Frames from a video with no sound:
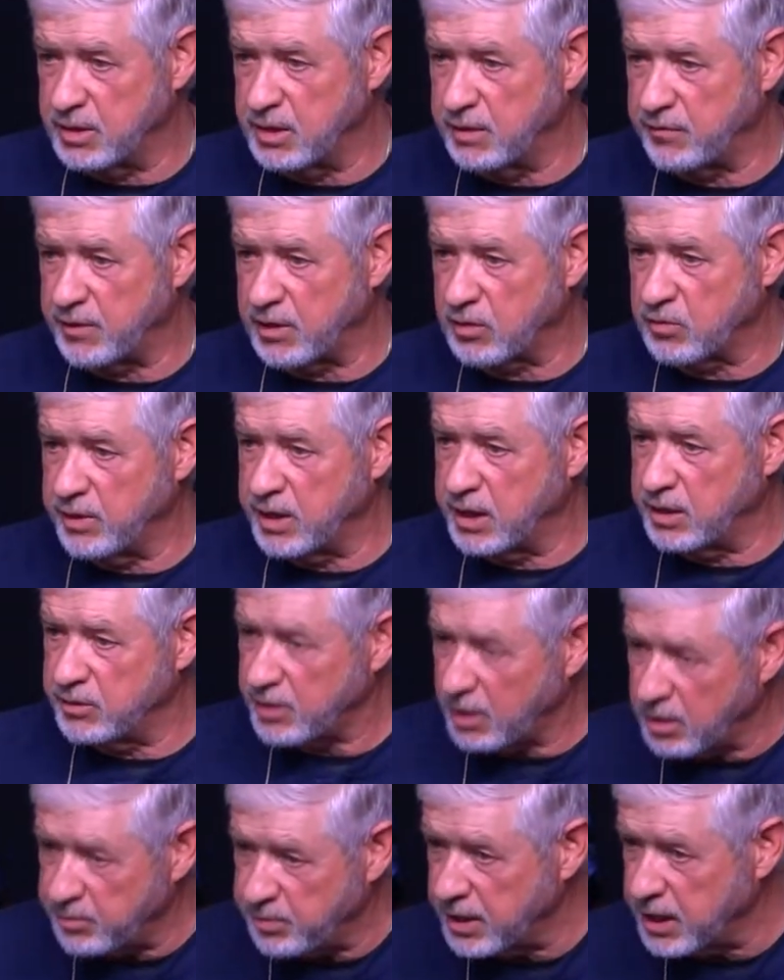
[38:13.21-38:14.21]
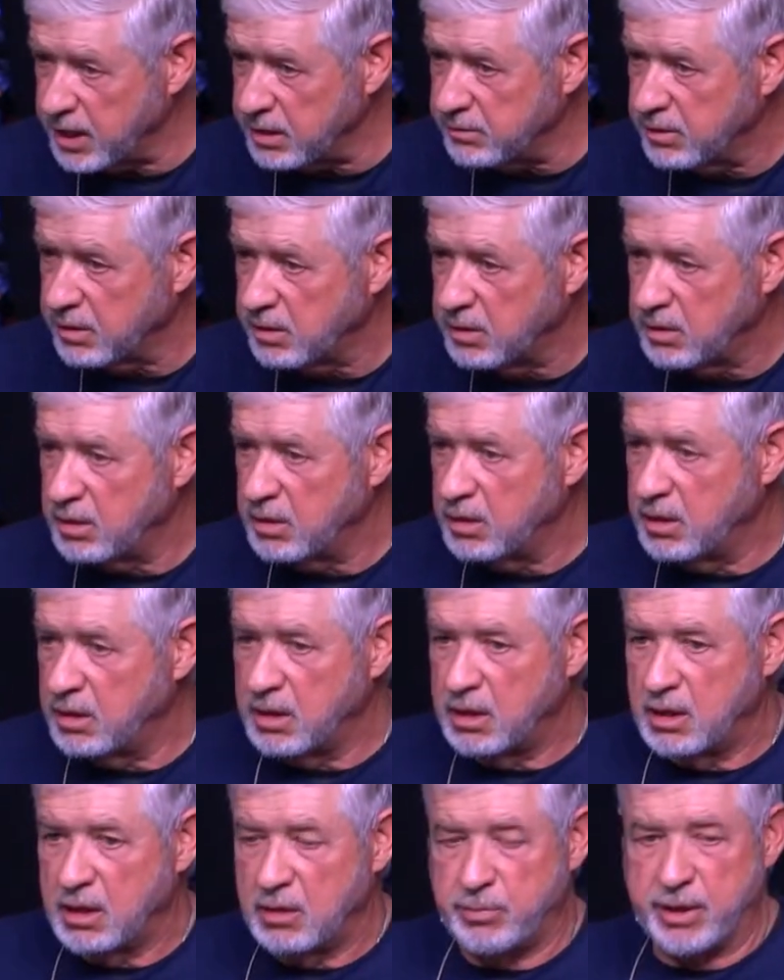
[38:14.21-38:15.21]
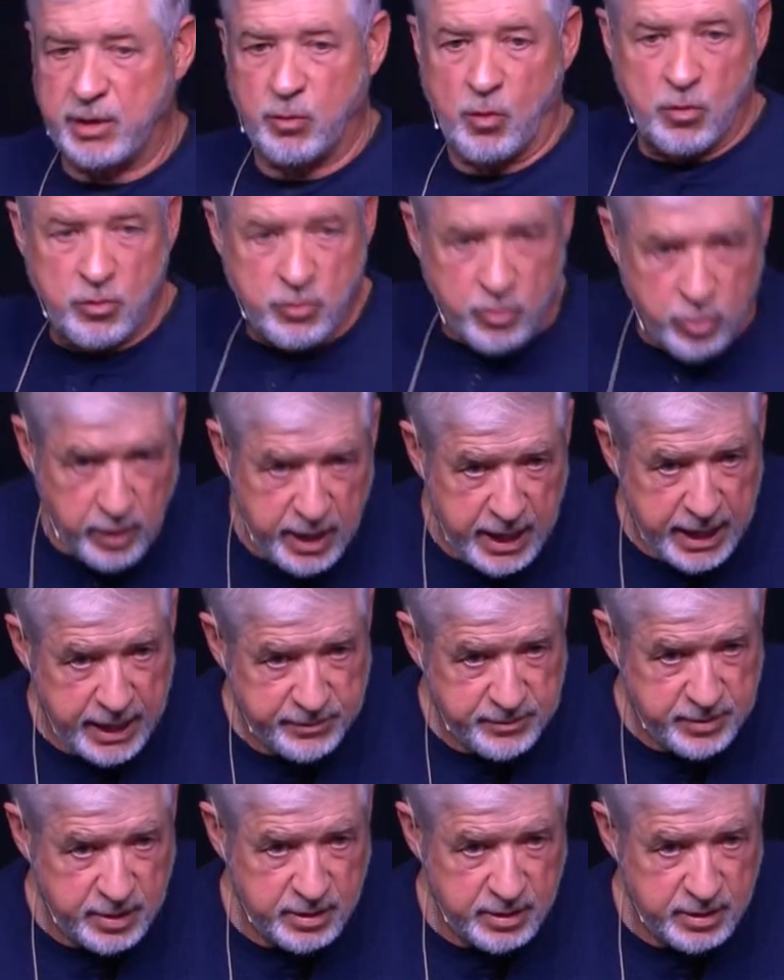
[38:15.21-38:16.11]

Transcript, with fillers: if I quit interpreting but it won't quit.